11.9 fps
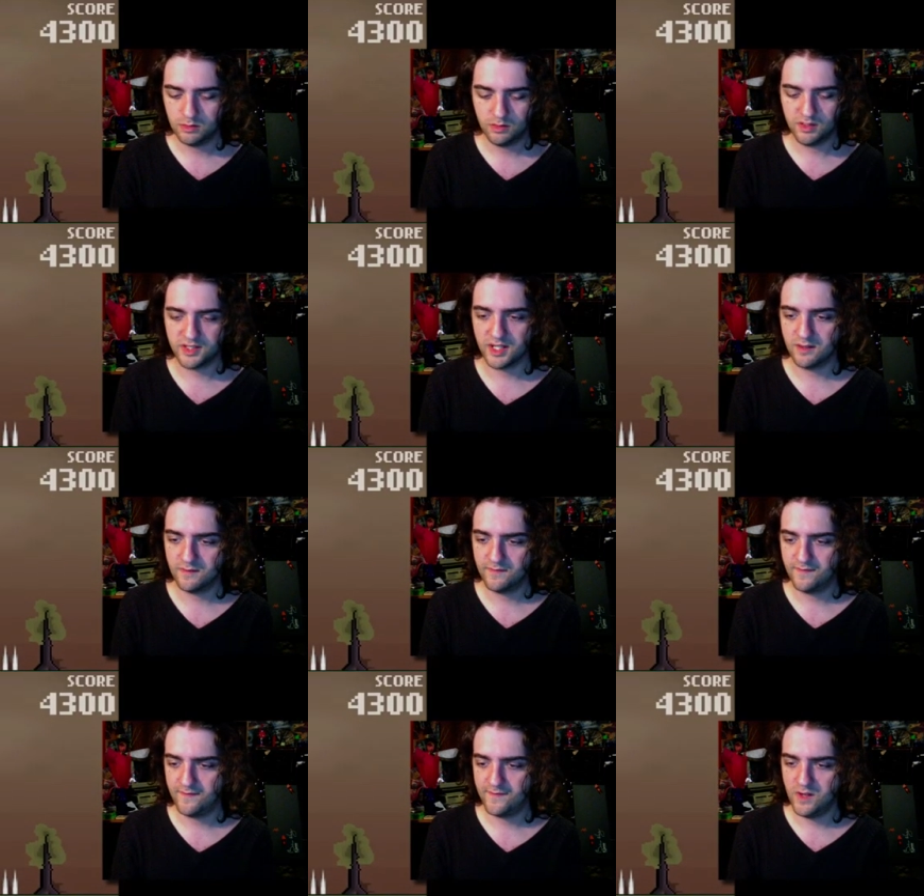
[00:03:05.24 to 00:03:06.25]
It's like...
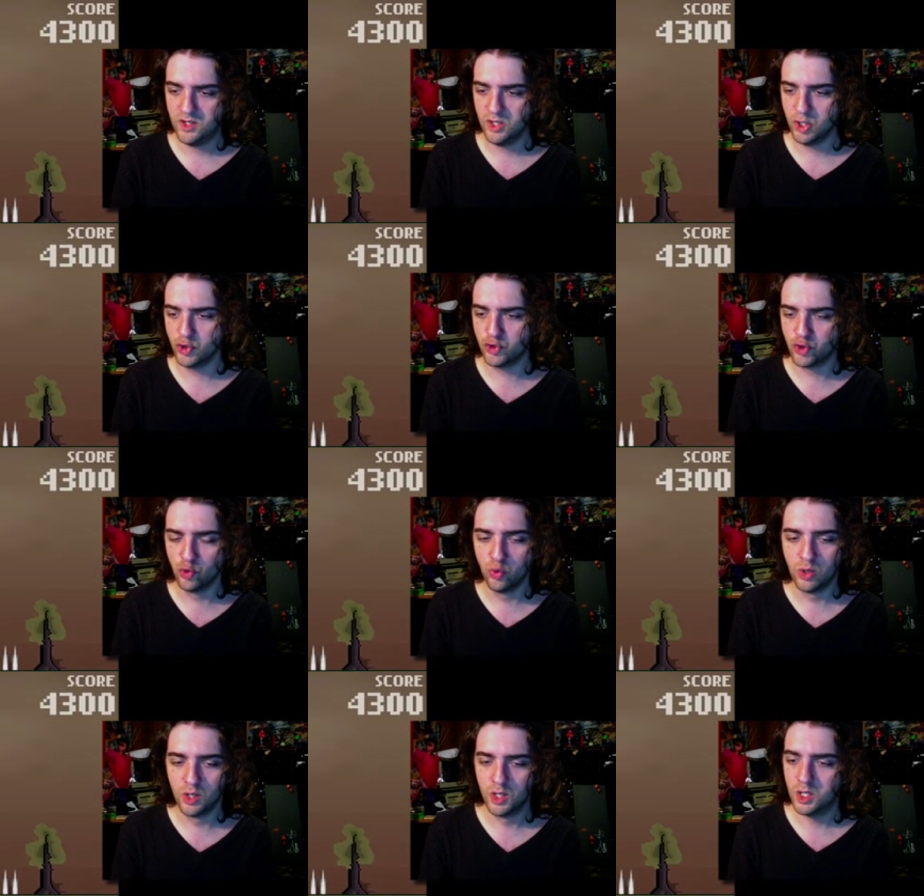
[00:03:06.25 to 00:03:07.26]
Into...
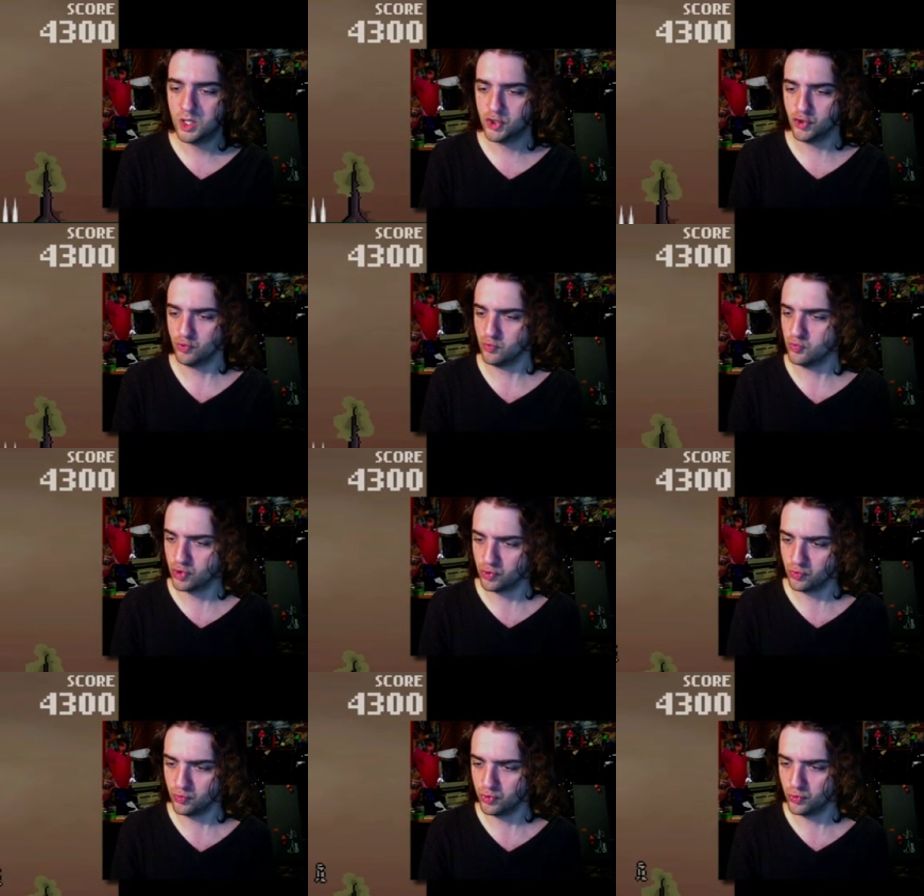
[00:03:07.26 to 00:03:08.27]
Do,
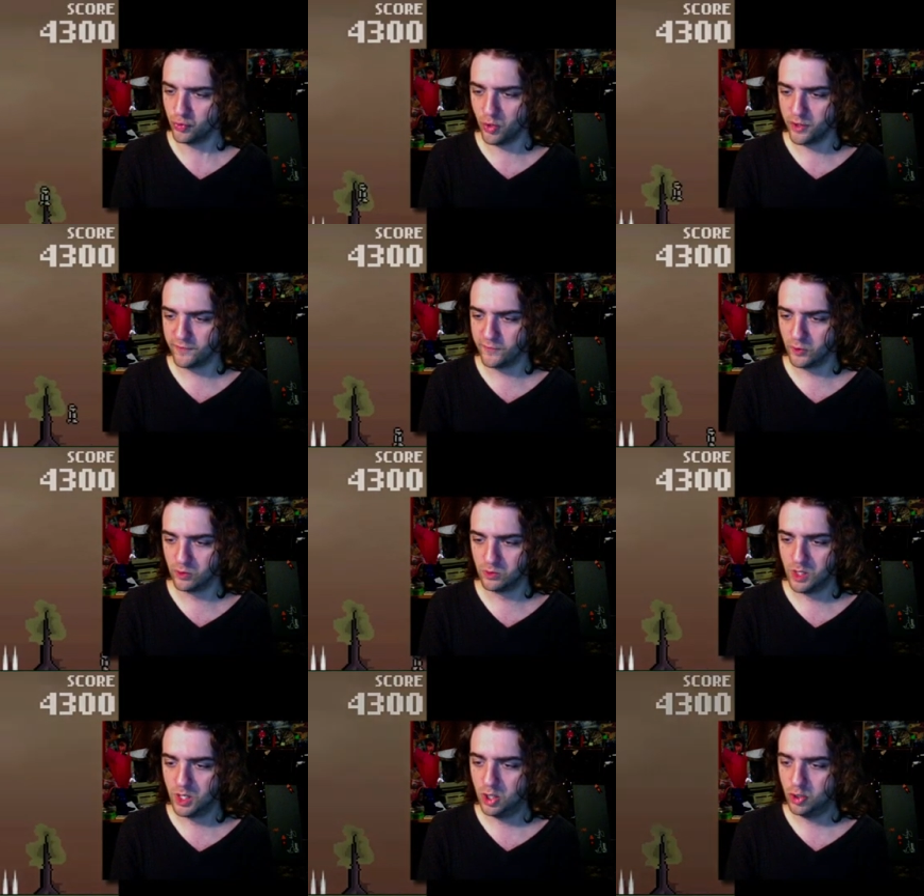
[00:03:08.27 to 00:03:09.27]
do, do, the wonderful...
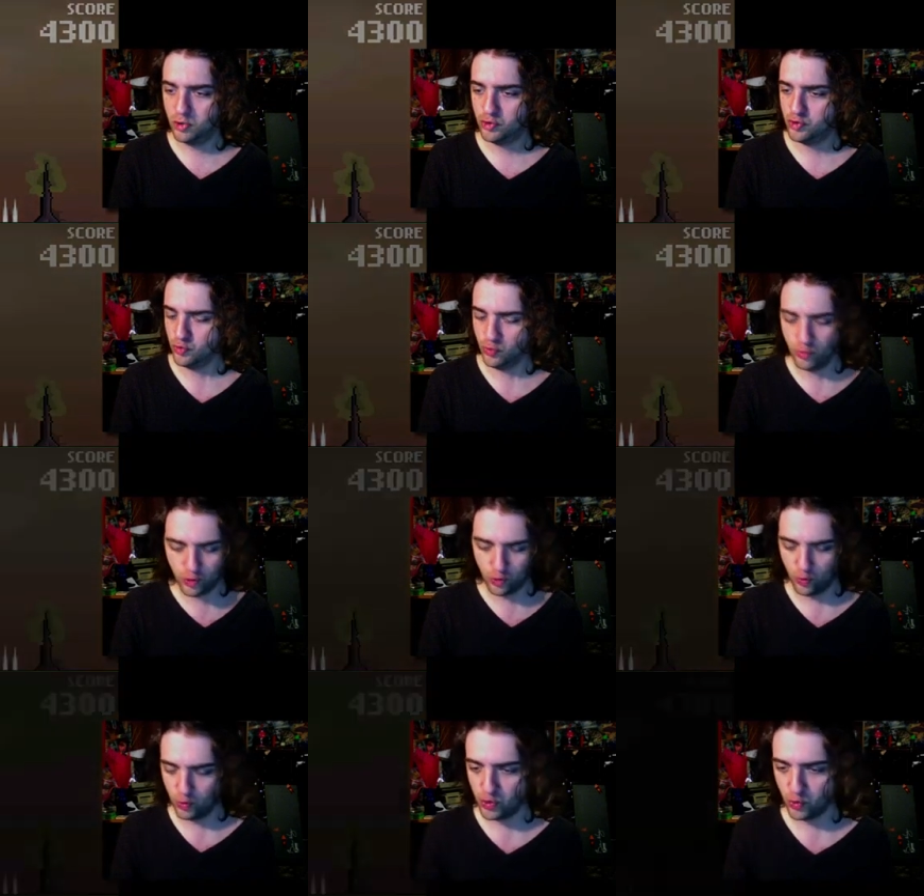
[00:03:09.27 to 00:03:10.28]
Do, do,
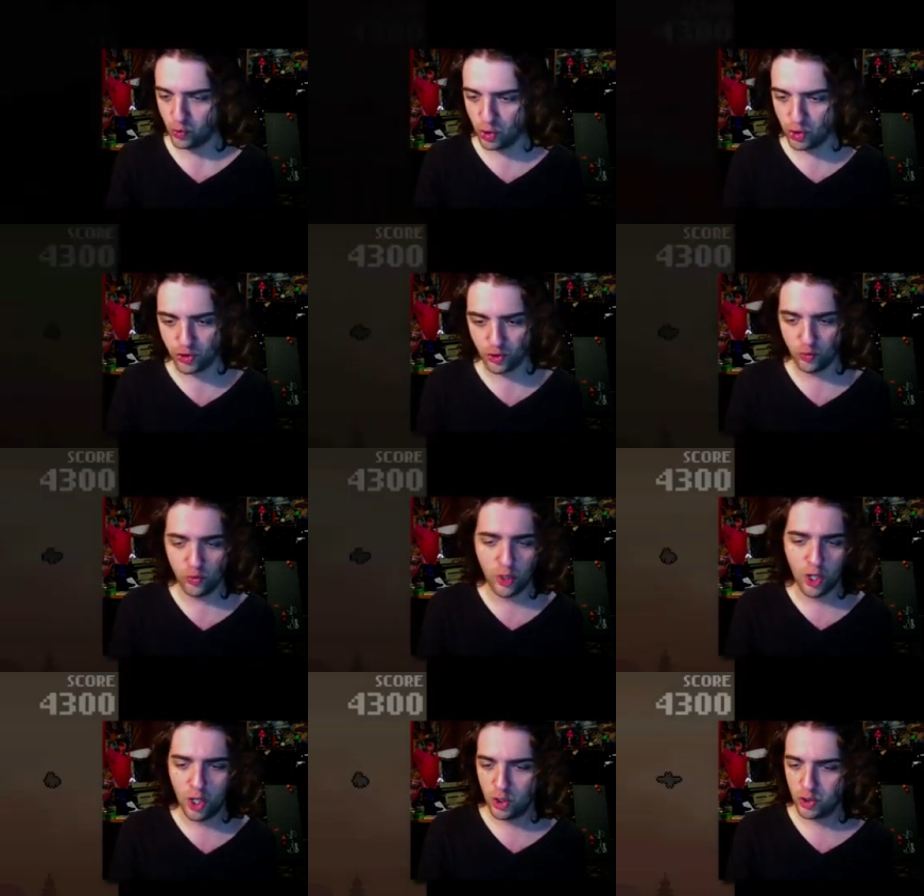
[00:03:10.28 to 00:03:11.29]
do, into...
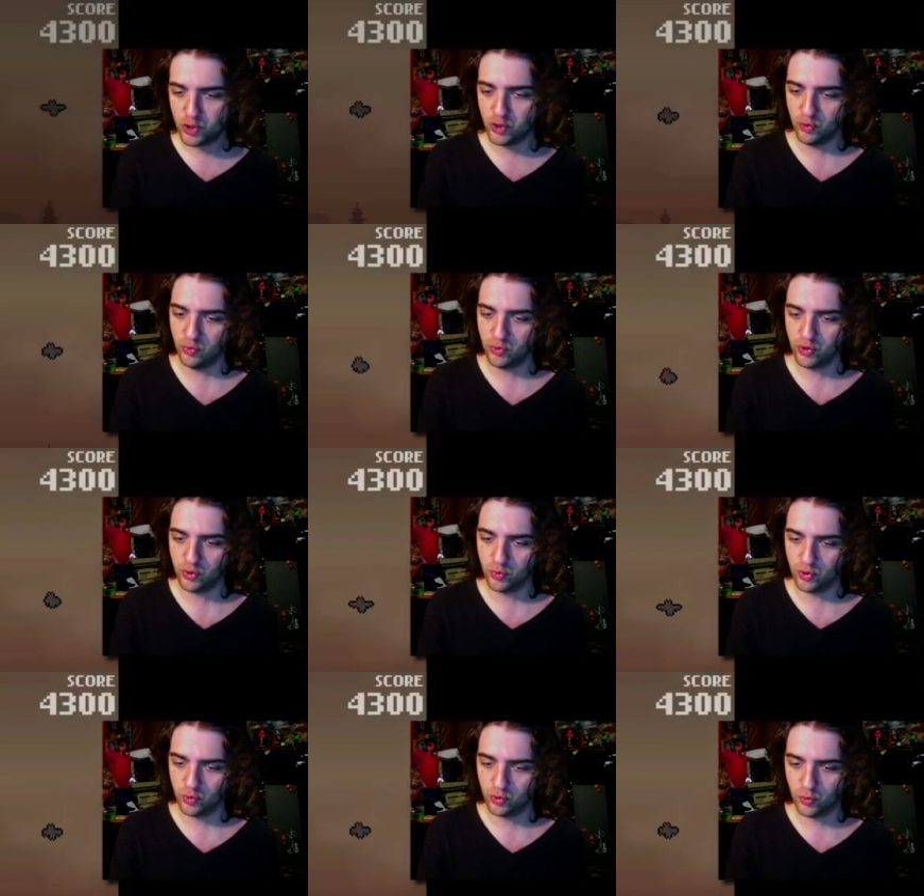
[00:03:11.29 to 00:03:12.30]
Do, do,
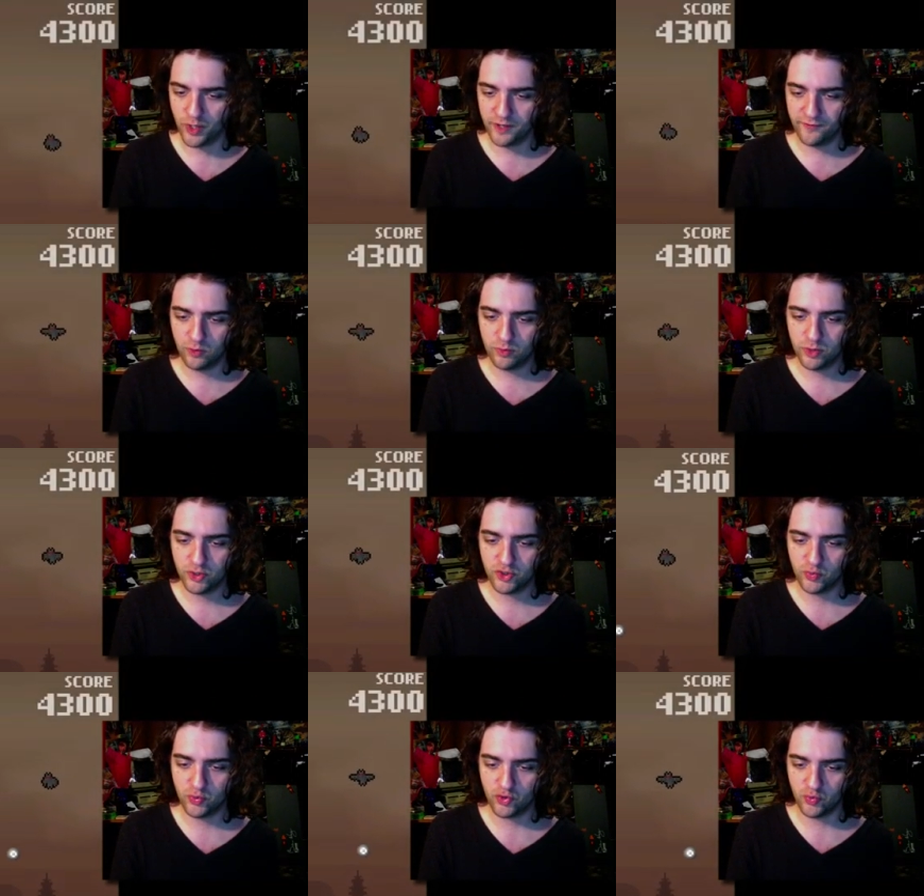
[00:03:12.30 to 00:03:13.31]
do, the wonderful... Do,
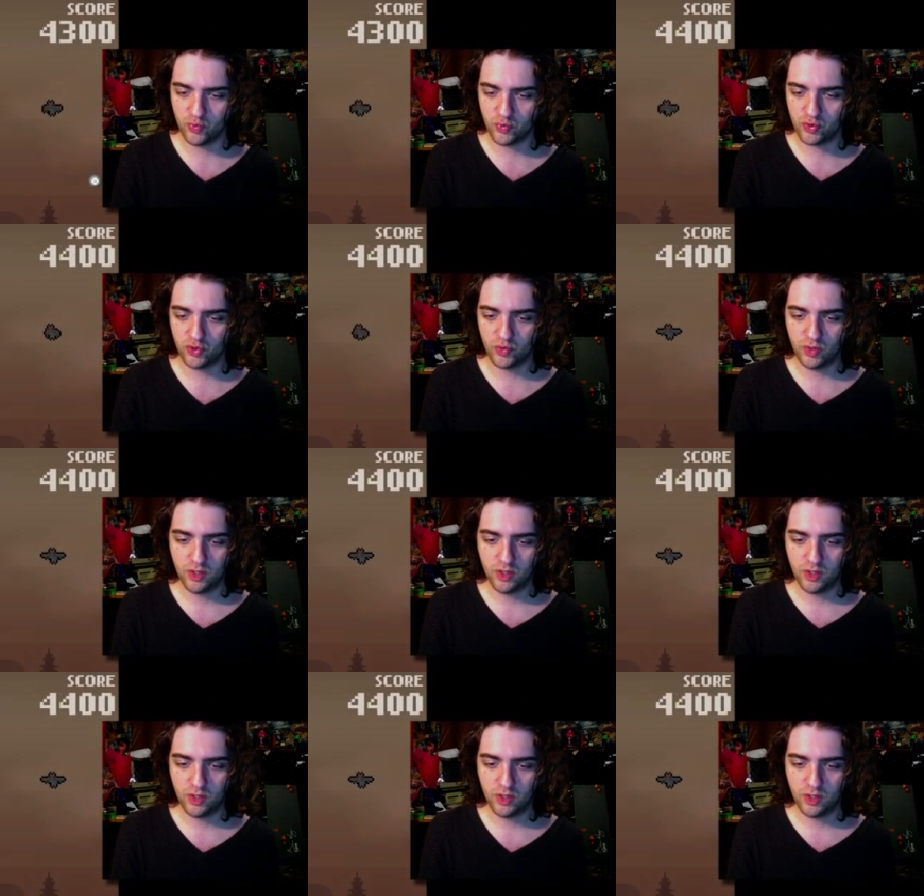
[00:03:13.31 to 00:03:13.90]
do, do...